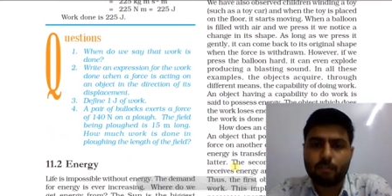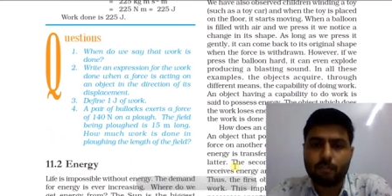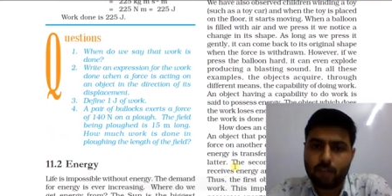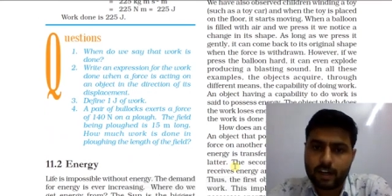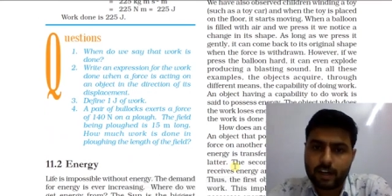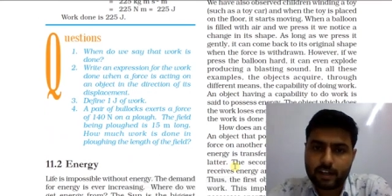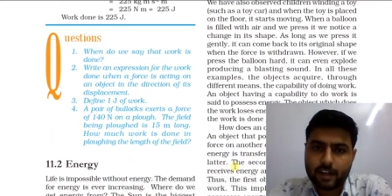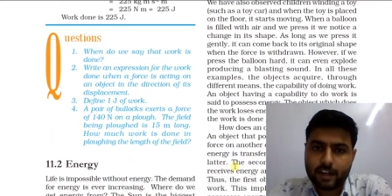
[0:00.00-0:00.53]

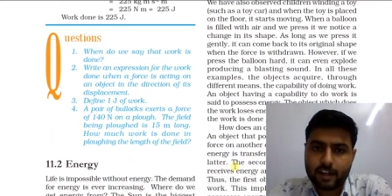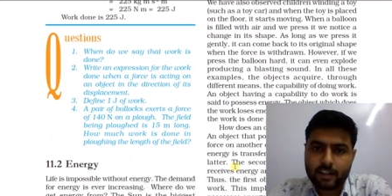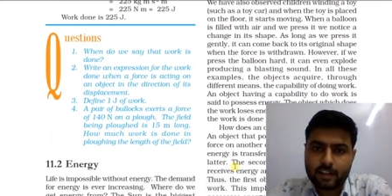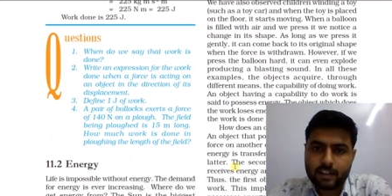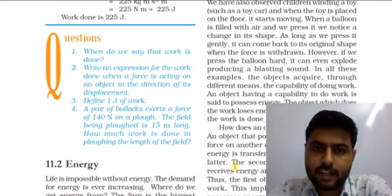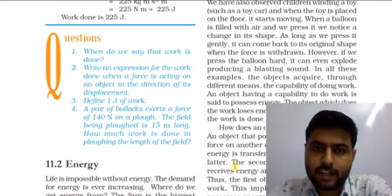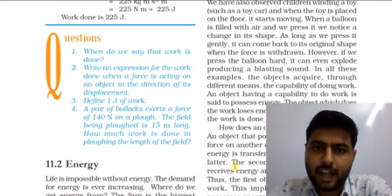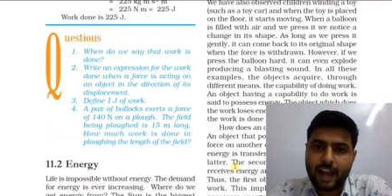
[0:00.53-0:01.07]
work done
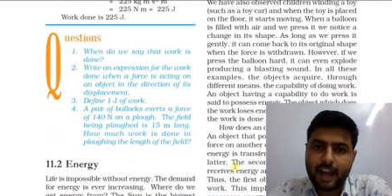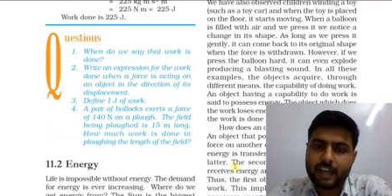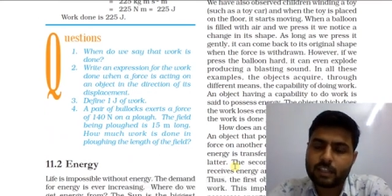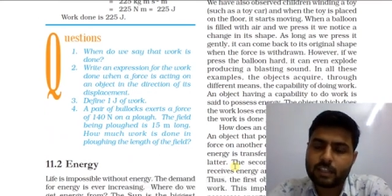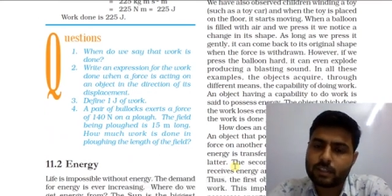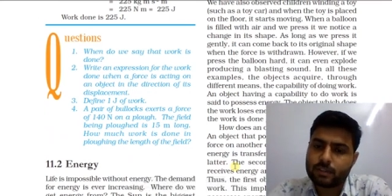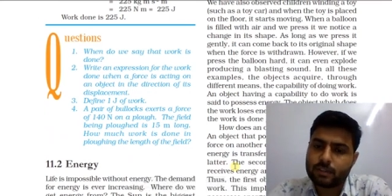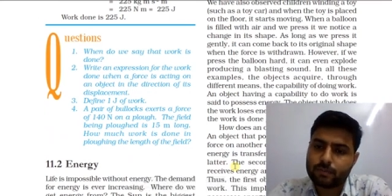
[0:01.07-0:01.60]
and
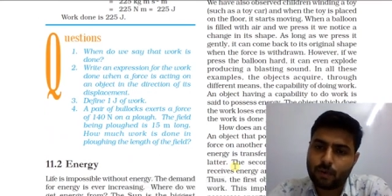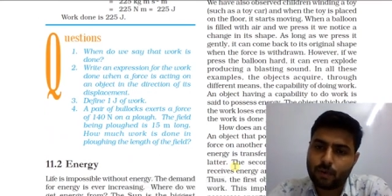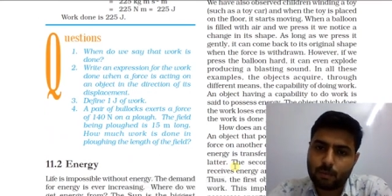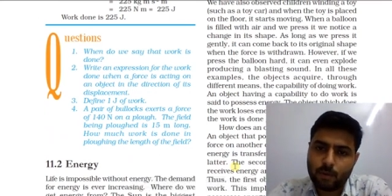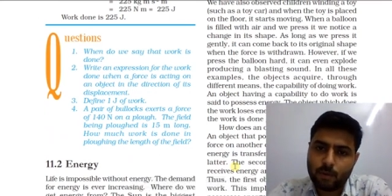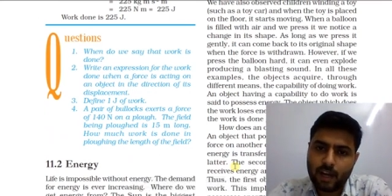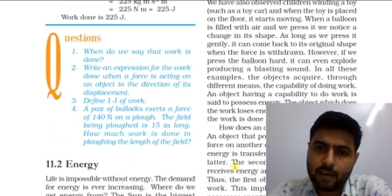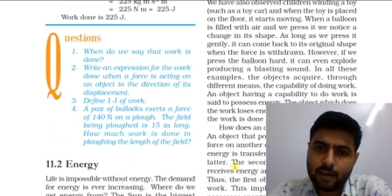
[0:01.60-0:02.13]
its
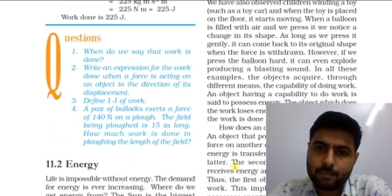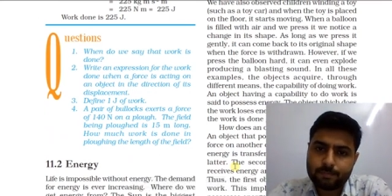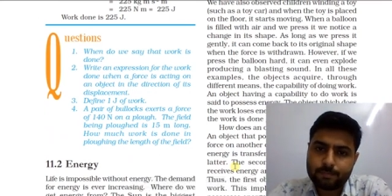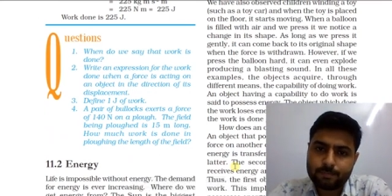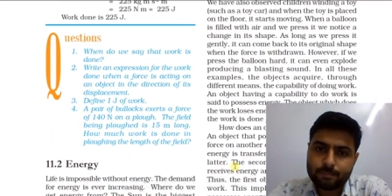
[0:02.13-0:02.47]
formula.